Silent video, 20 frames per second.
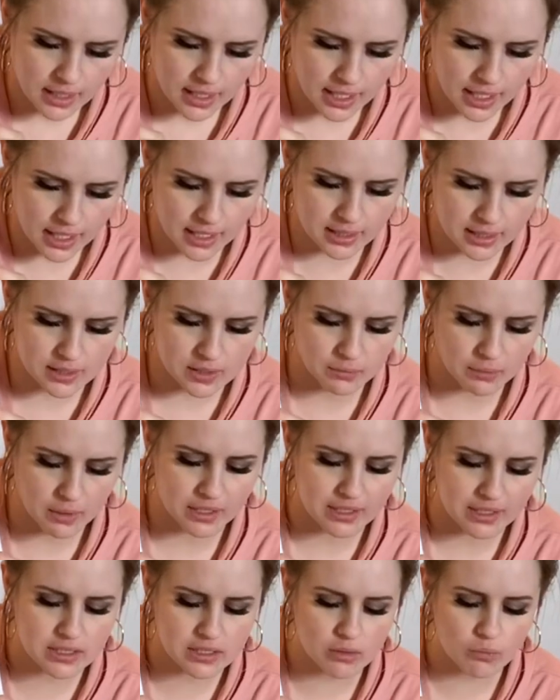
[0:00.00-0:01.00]
And this one,
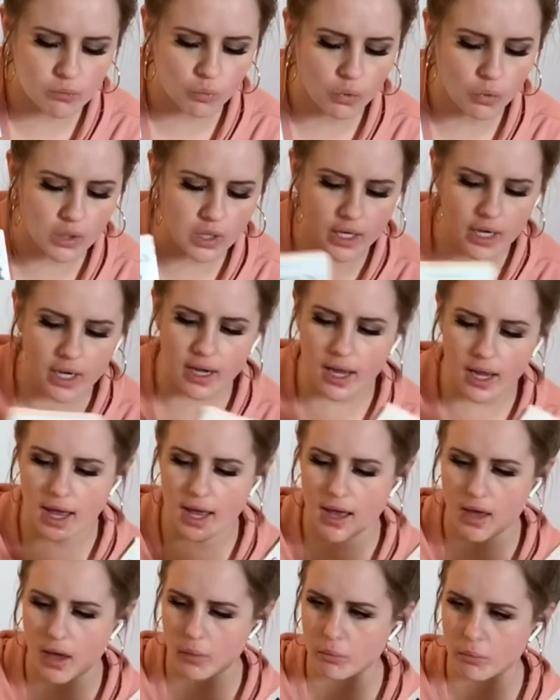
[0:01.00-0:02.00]
these are more
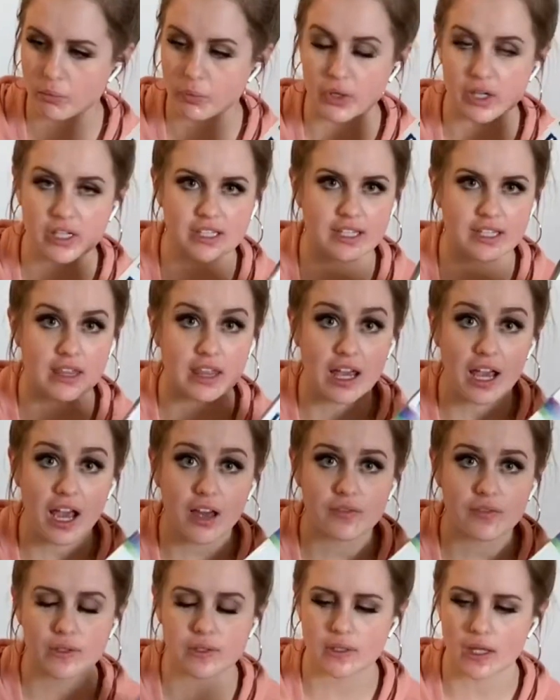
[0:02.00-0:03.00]
books that they have
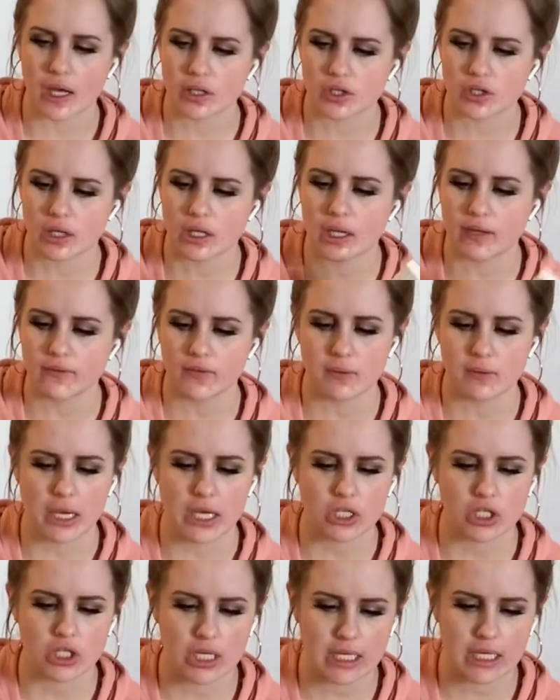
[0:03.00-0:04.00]
such good
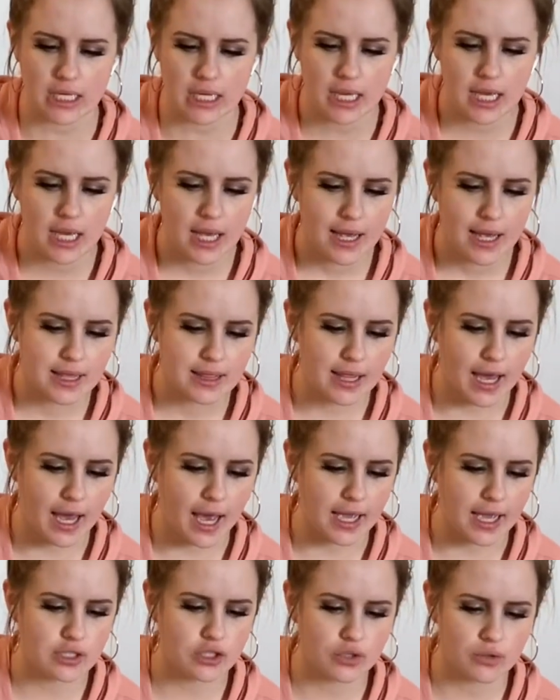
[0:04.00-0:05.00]
information that
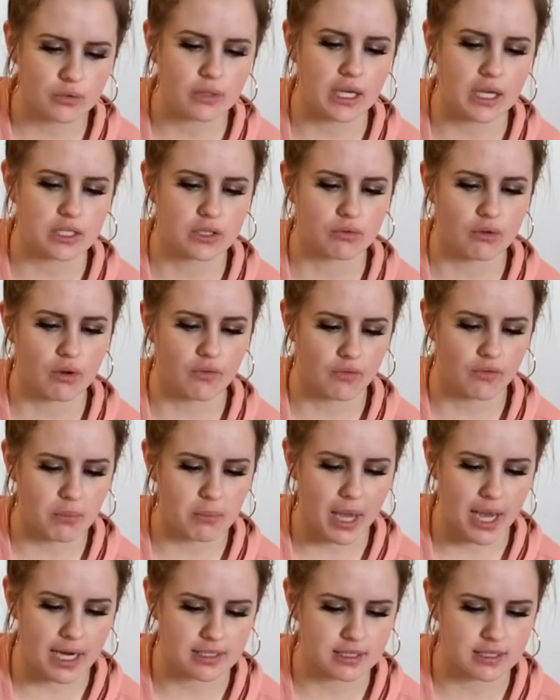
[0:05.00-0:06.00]
I do like to refer
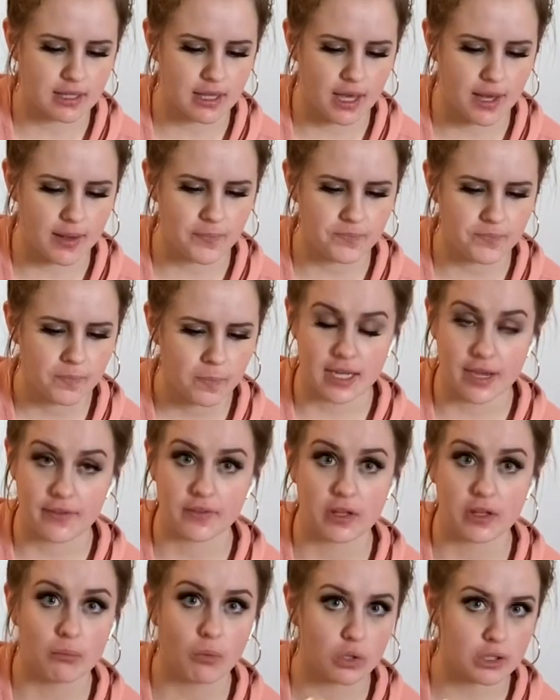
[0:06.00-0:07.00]
back to them
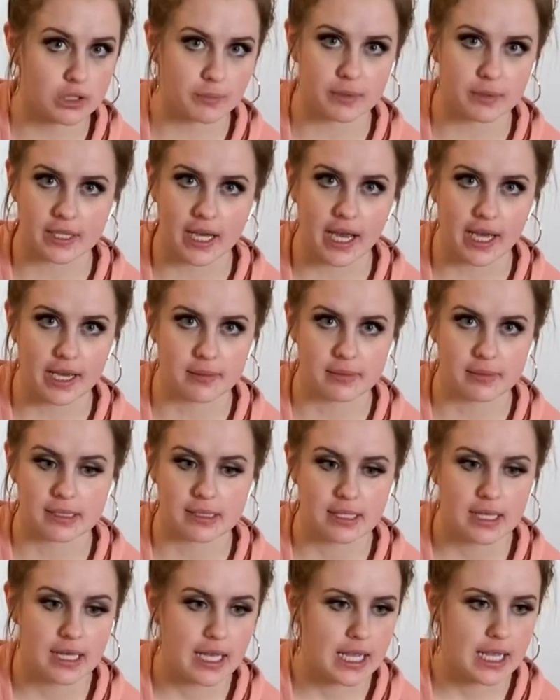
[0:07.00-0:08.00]
definitely multiple times
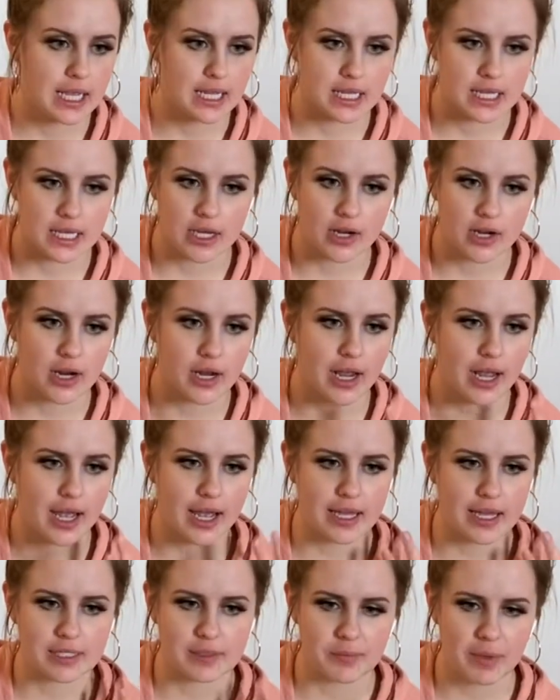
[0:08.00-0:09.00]
in a year
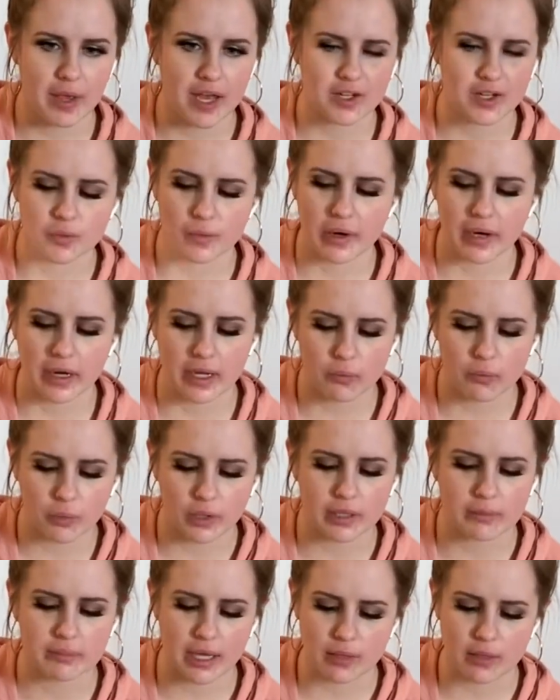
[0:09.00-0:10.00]
span where it
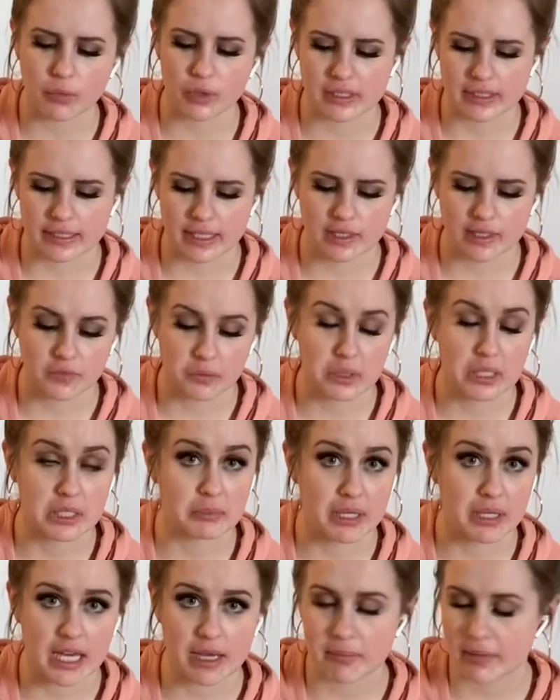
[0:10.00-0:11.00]
would make more sense for me to be
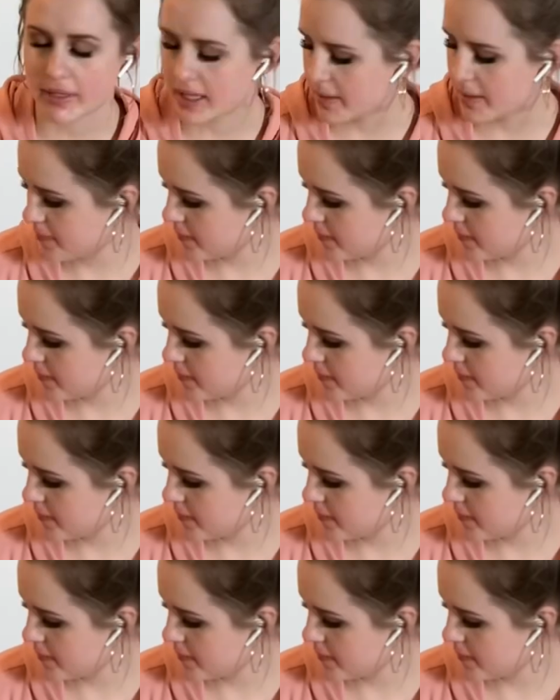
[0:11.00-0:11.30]
keeping them.